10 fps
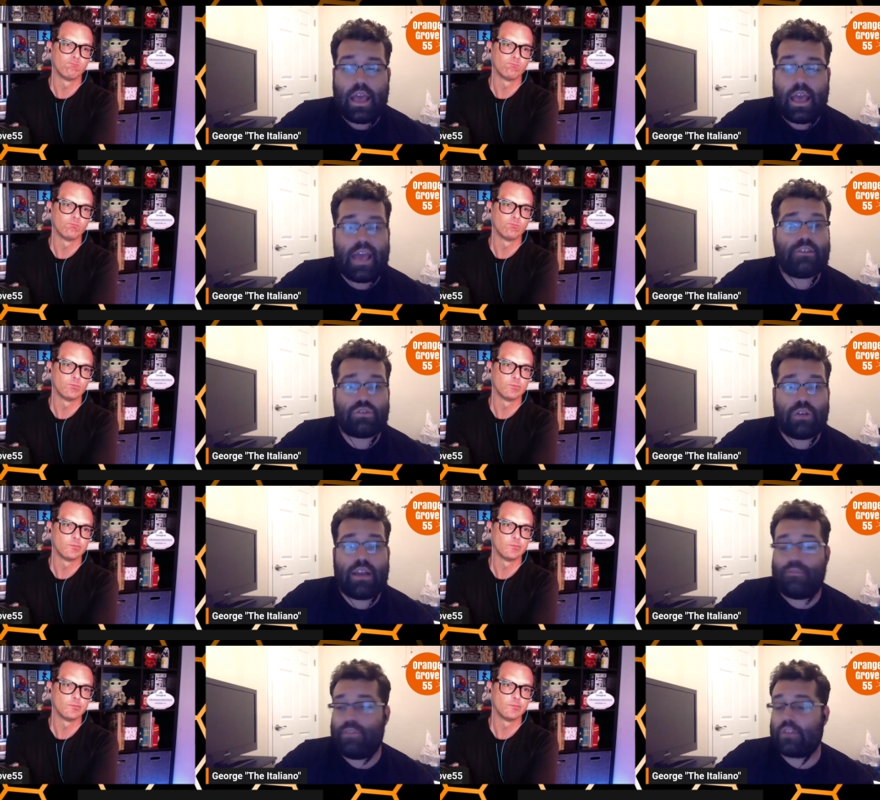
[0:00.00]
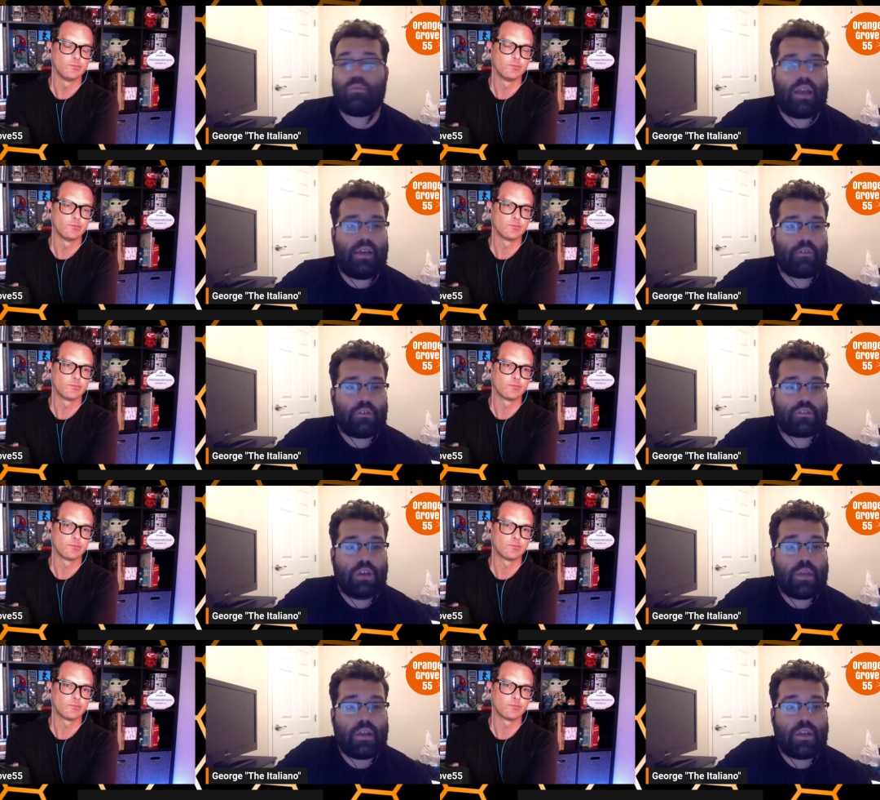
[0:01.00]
Speaker 1: and try to fix whatever is going